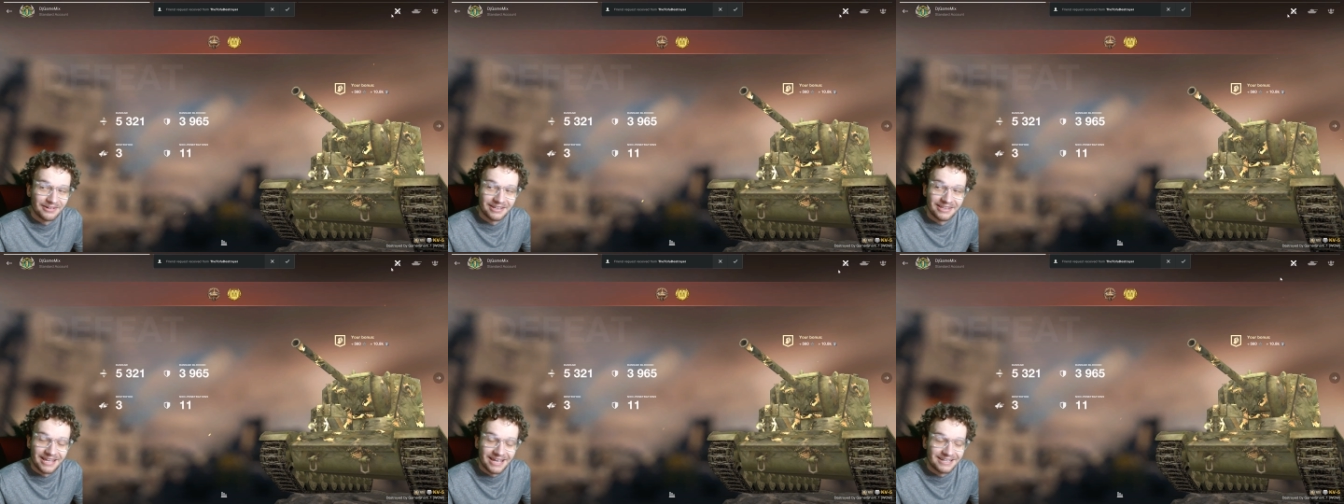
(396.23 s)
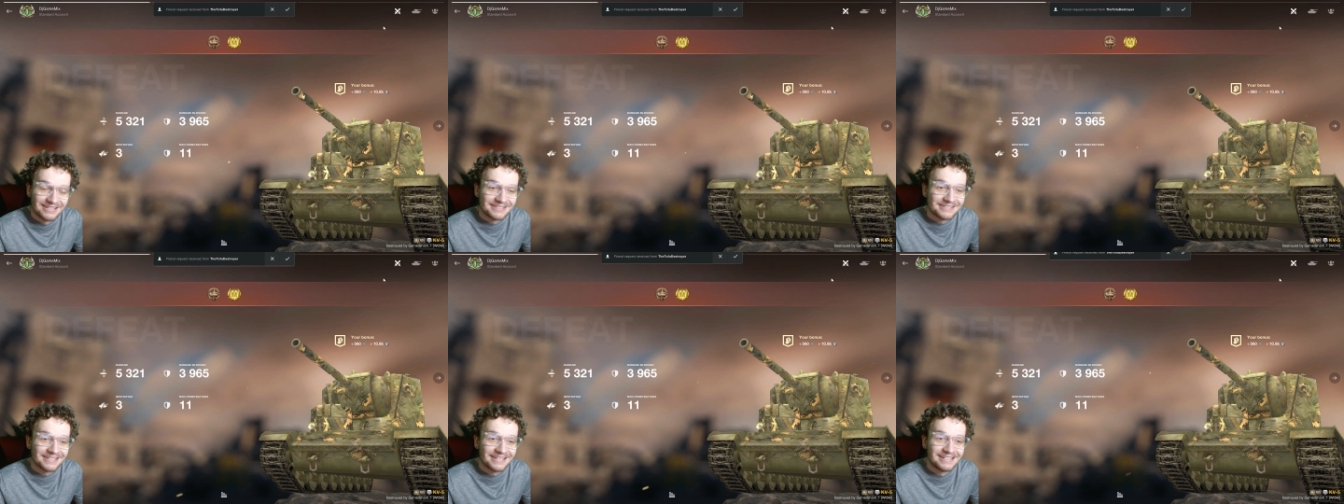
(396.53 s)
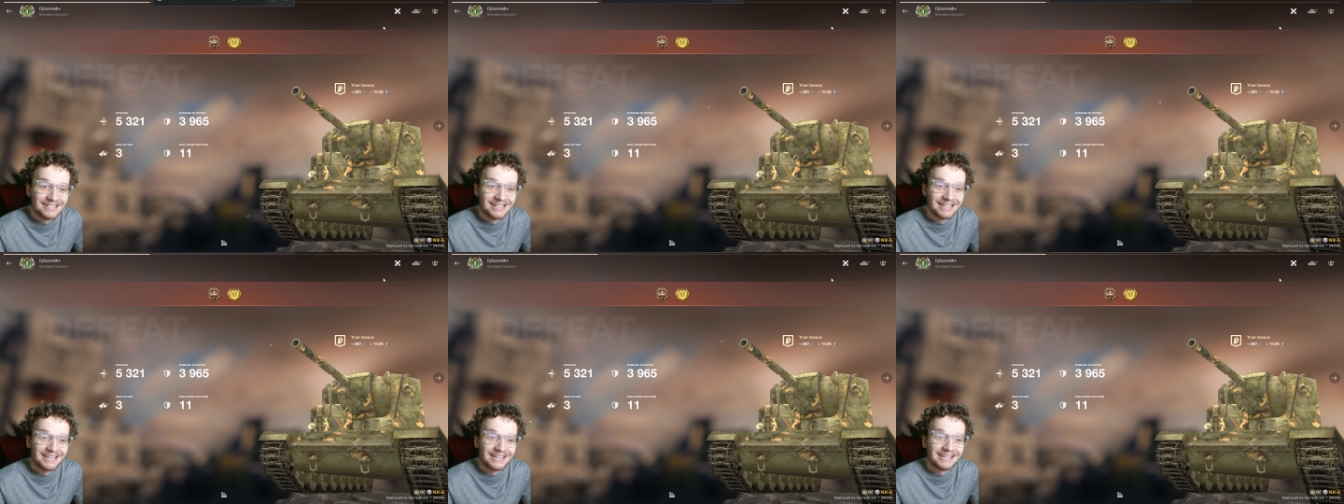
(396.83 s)
That is
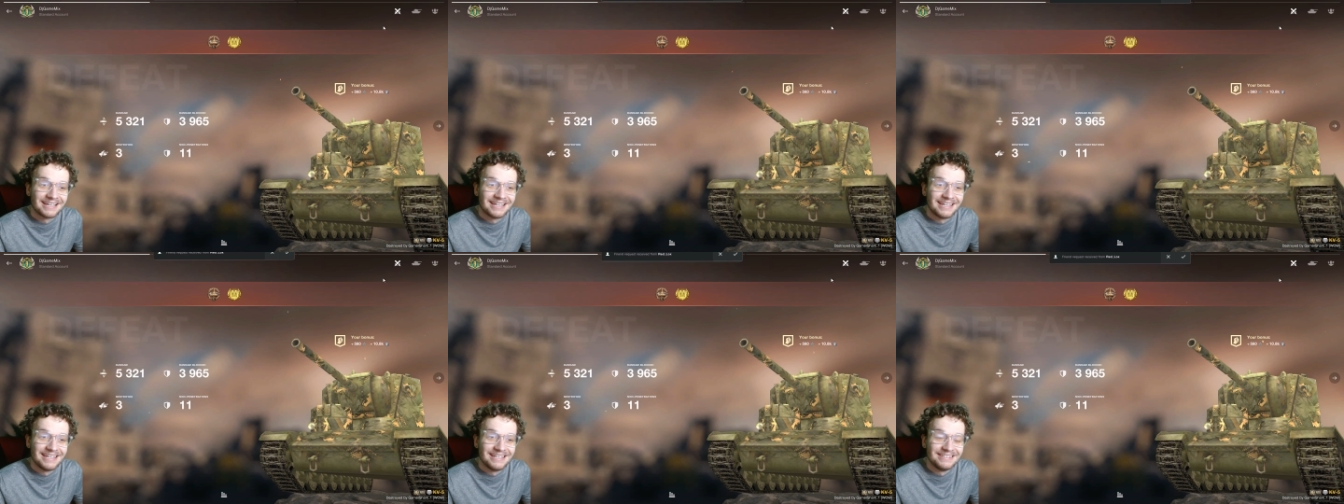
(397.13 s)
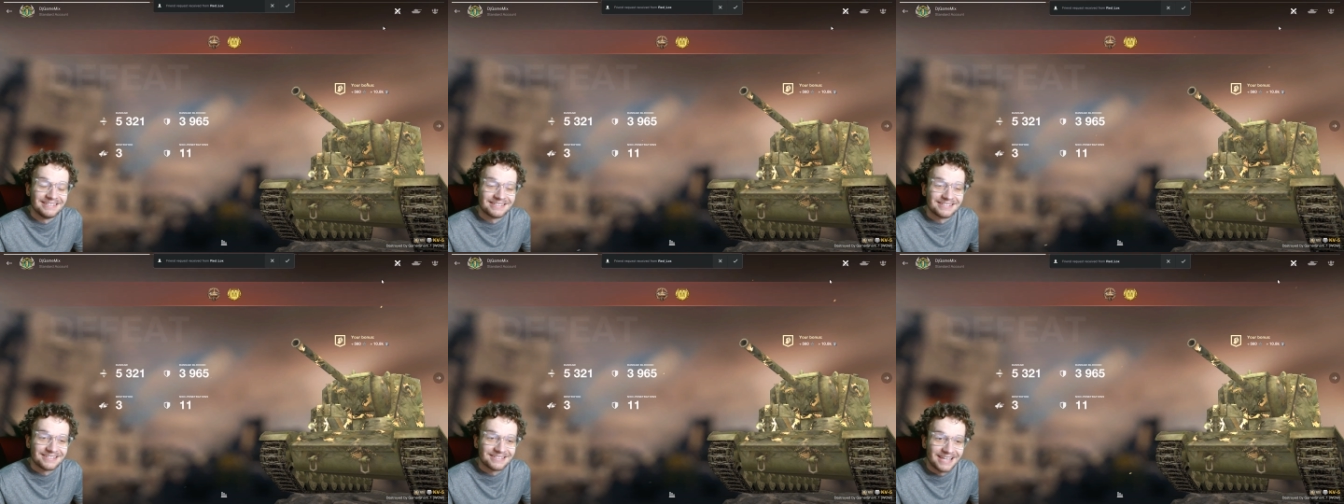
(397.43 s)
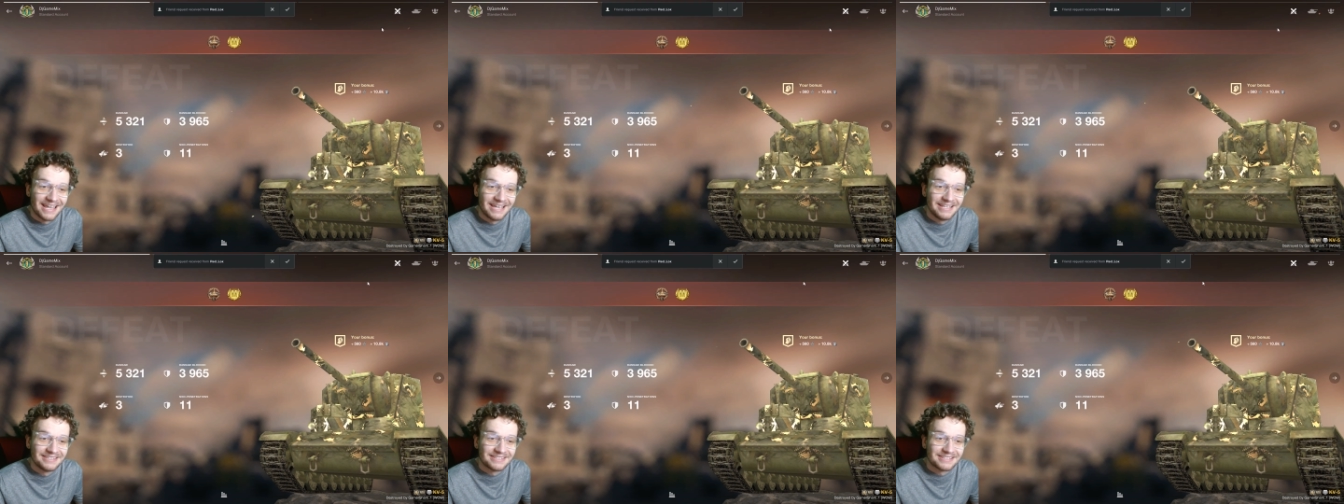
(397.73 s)
an
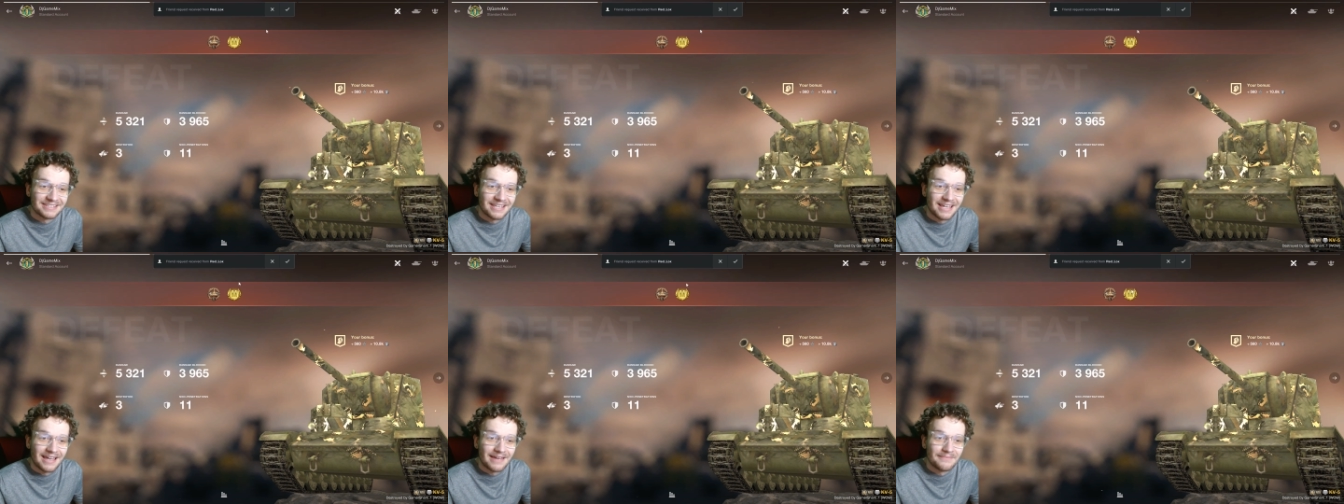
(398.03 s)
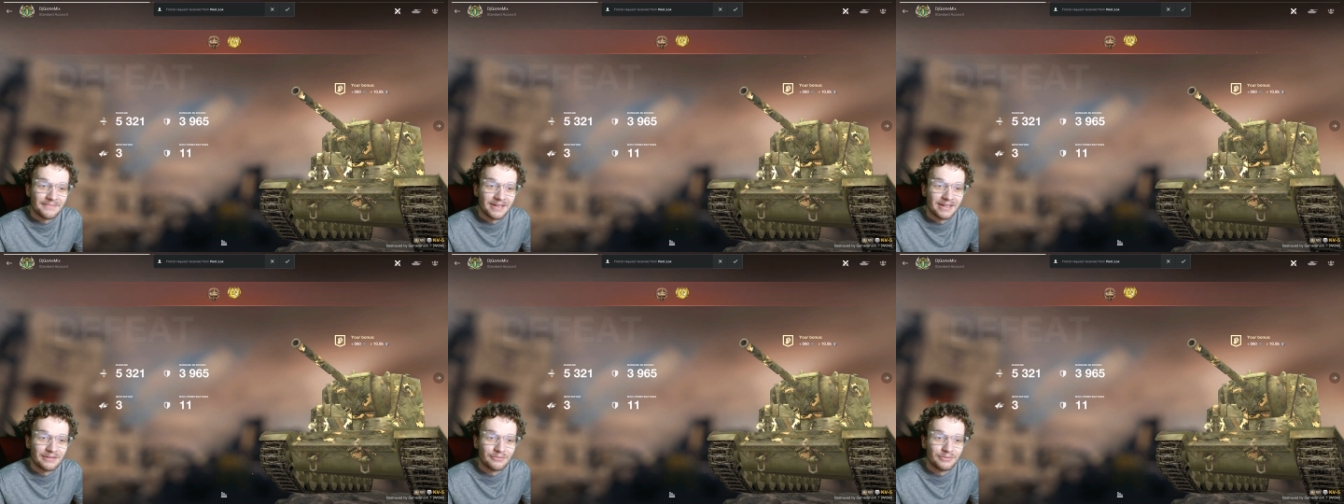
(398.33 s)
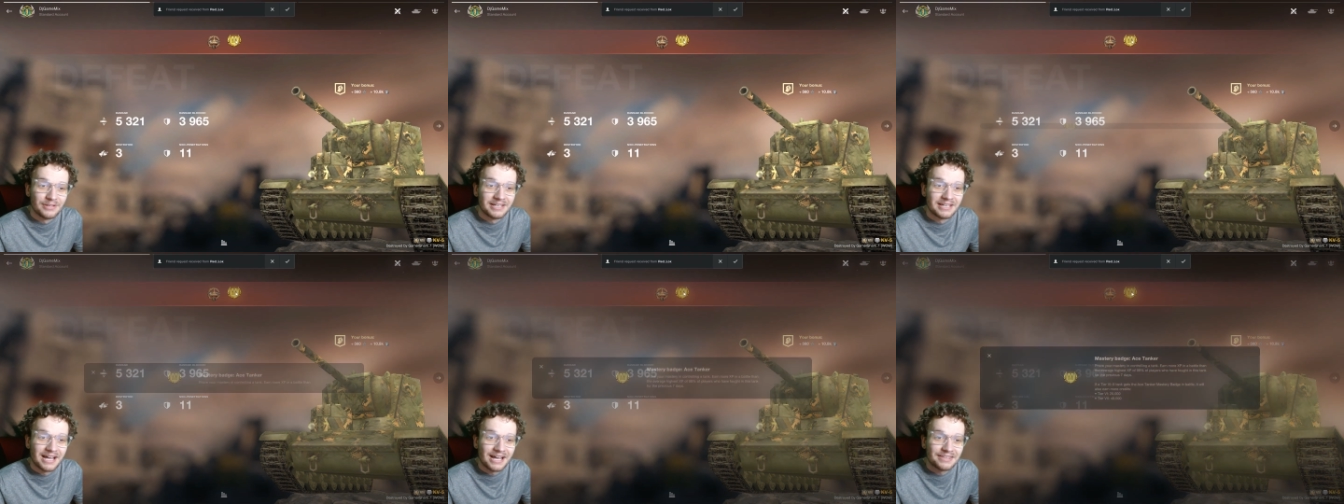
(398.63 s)
insane stat, man.
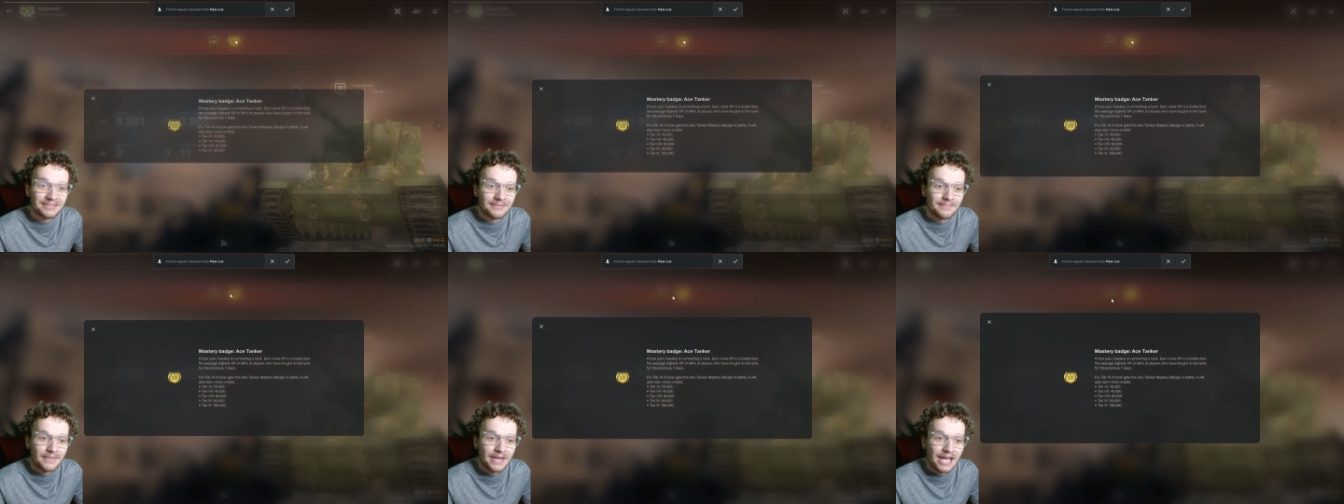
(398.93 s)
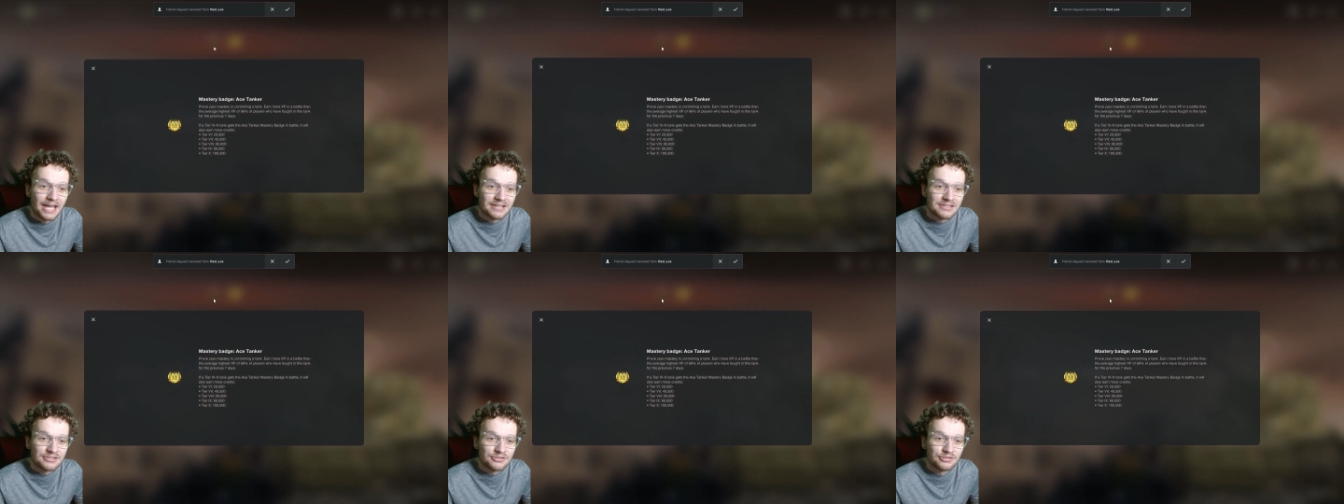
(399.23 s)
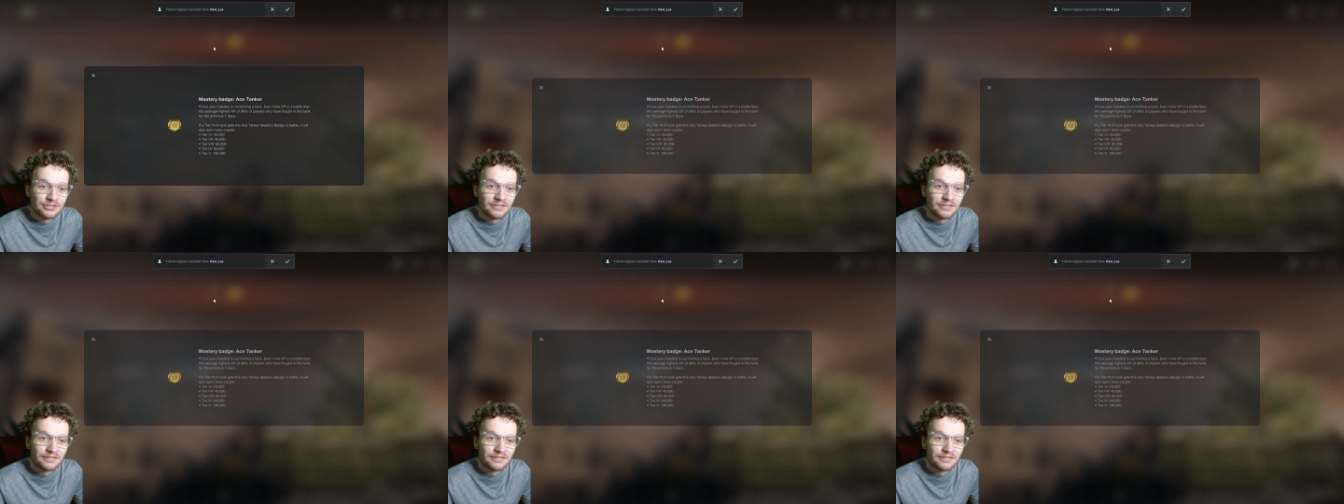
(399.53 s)
We got the mastery,